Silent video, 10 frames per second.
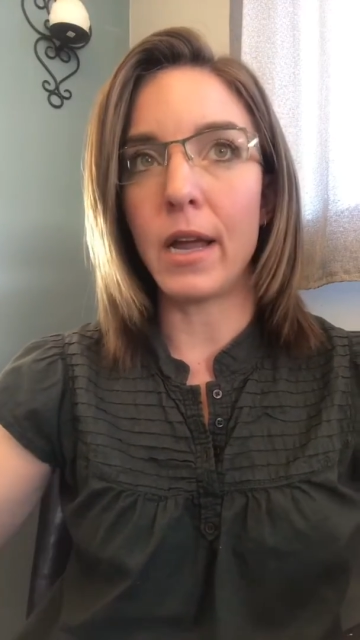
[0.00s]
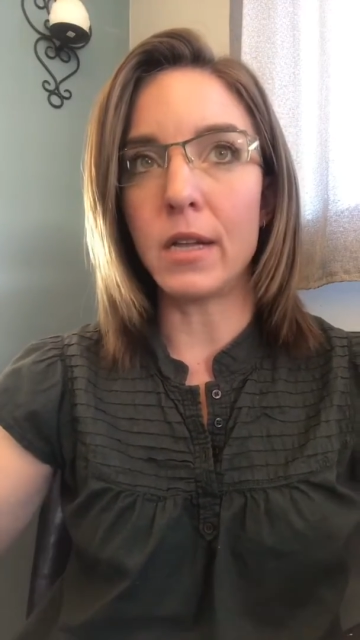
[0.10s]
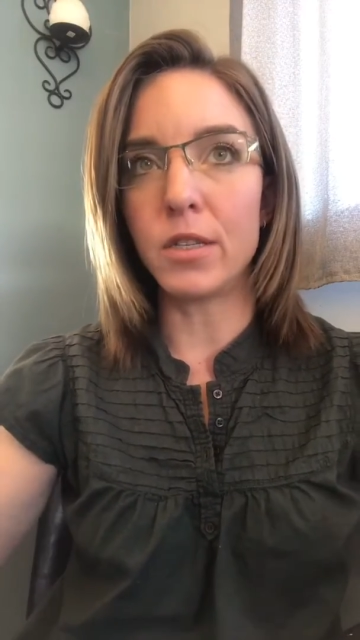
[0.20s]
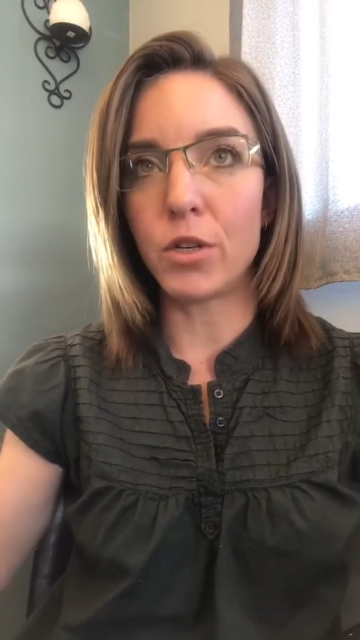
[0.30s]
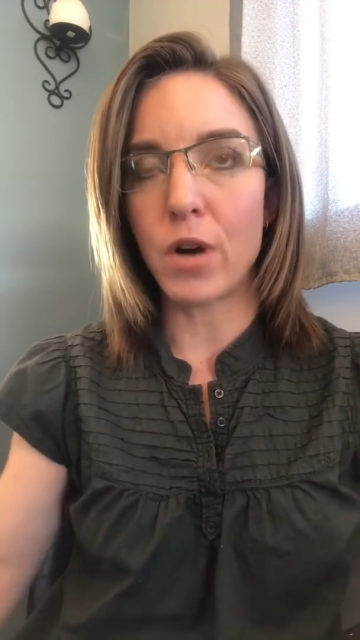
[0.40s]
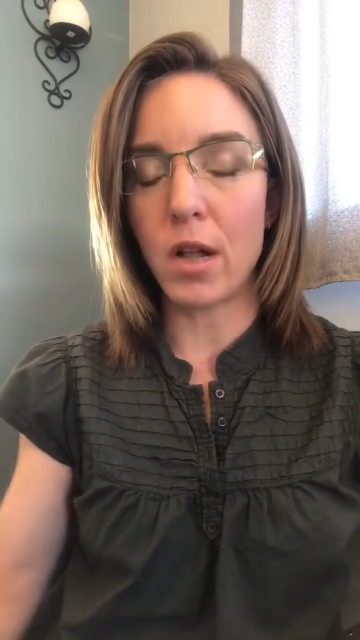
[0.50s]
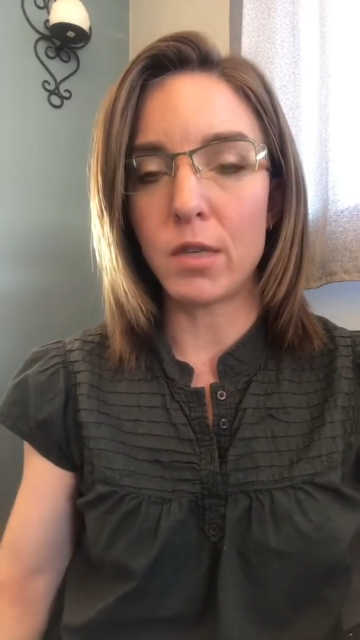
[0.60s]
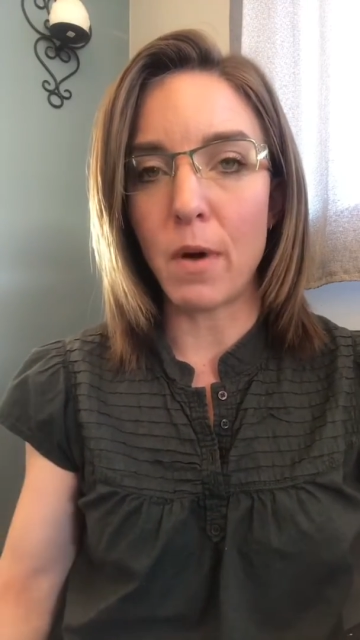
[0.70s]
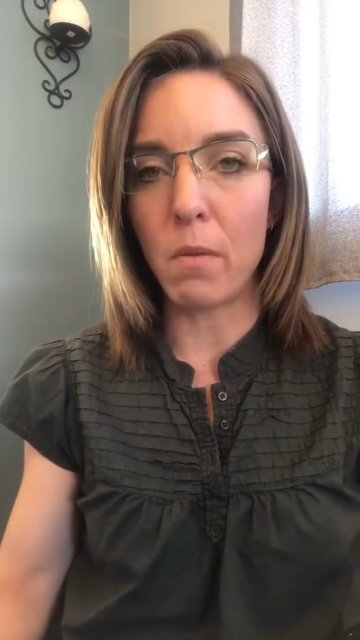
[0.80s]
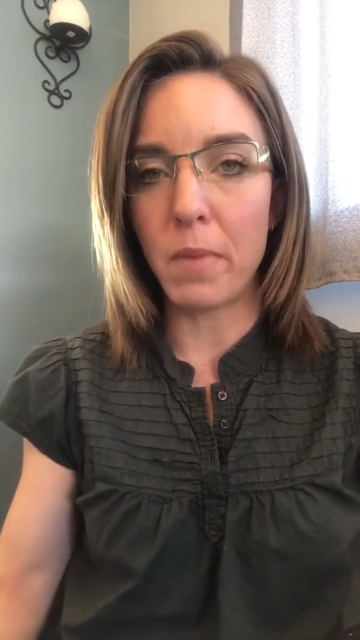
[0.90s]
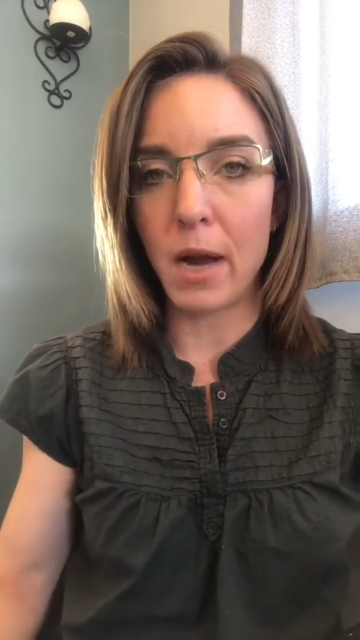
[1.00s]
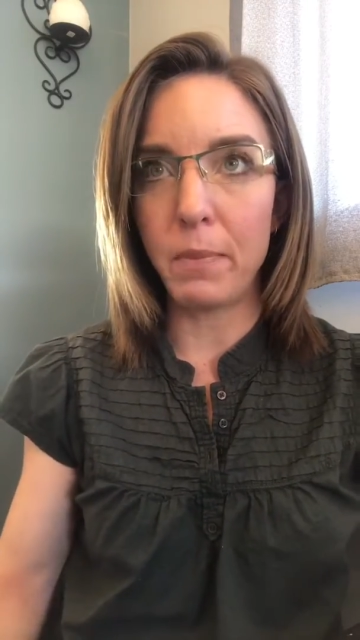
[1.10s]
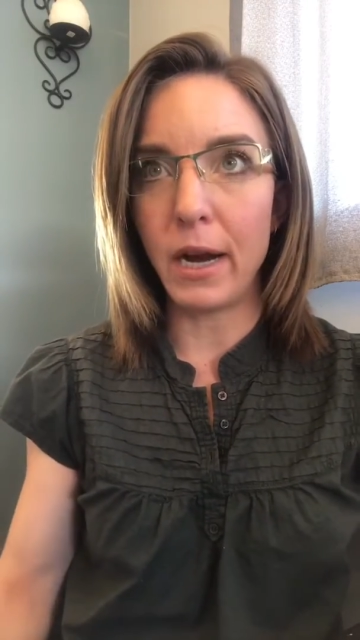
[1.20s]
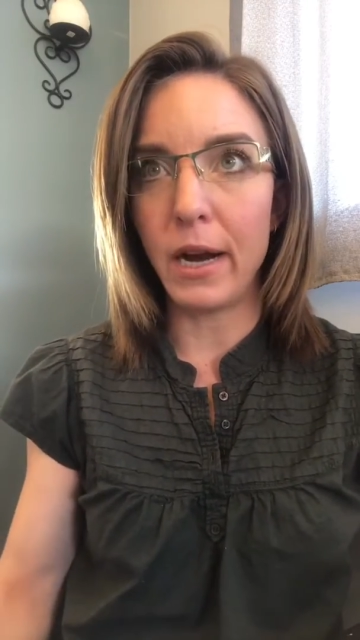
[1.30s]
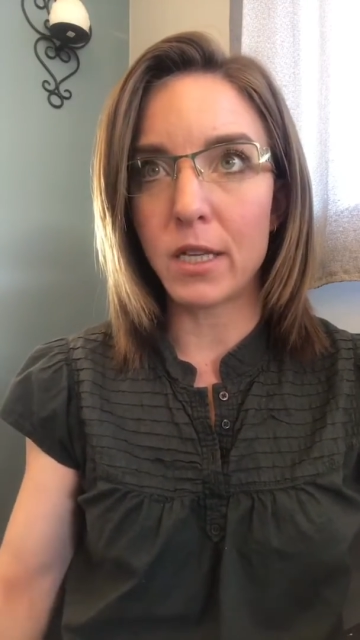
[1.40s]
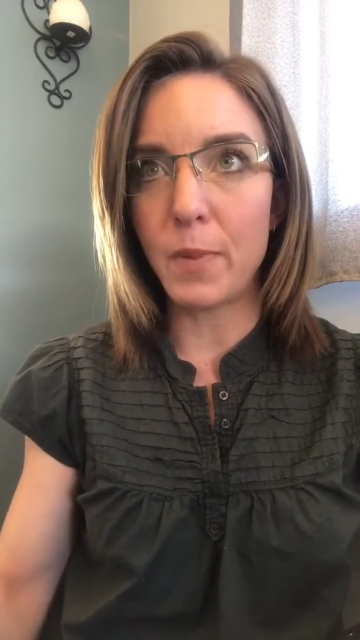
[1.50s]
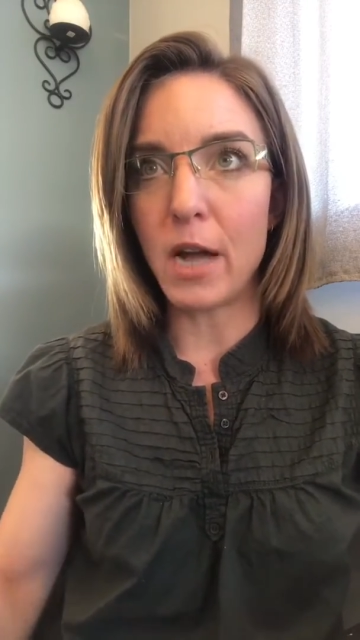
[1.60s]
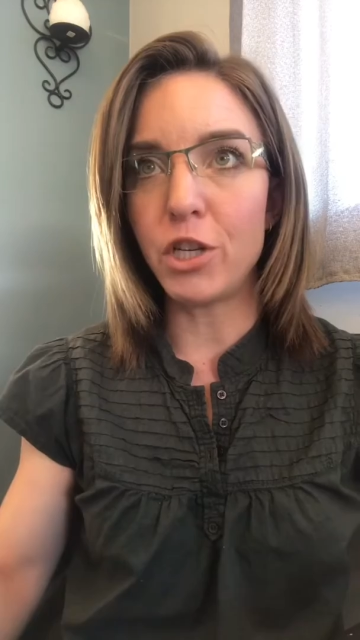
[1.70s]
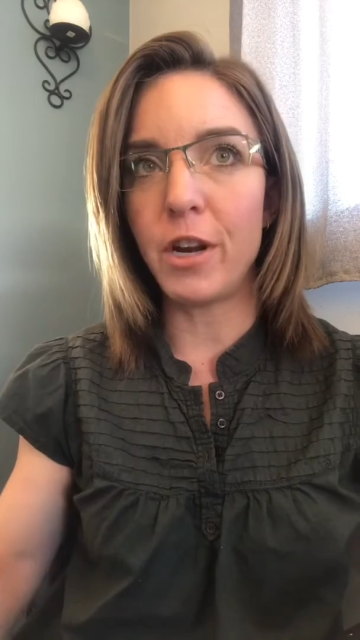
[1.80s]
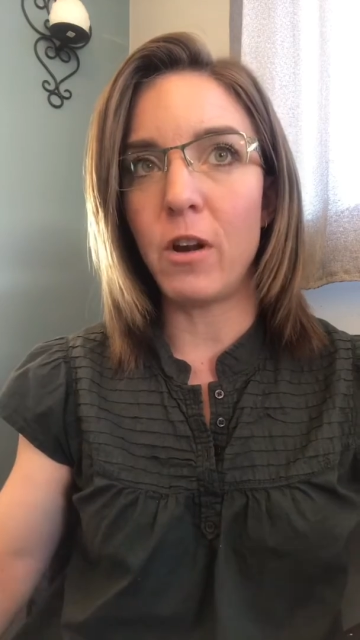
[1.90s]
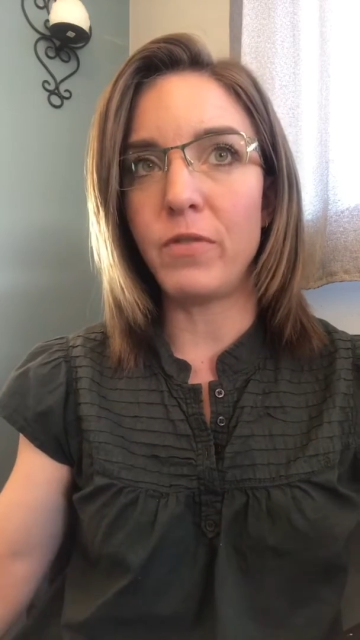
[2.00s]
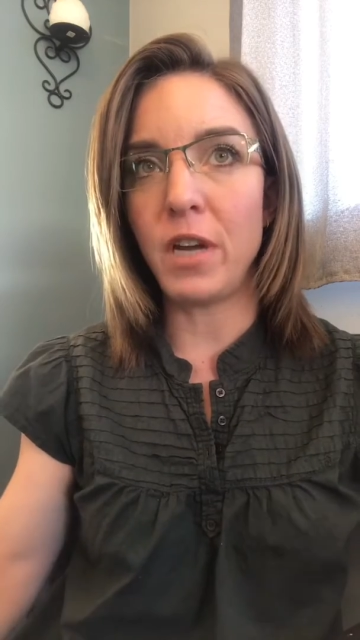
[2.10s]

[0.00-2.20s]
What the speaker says: against the Trans Mountain Pipeline expansion and have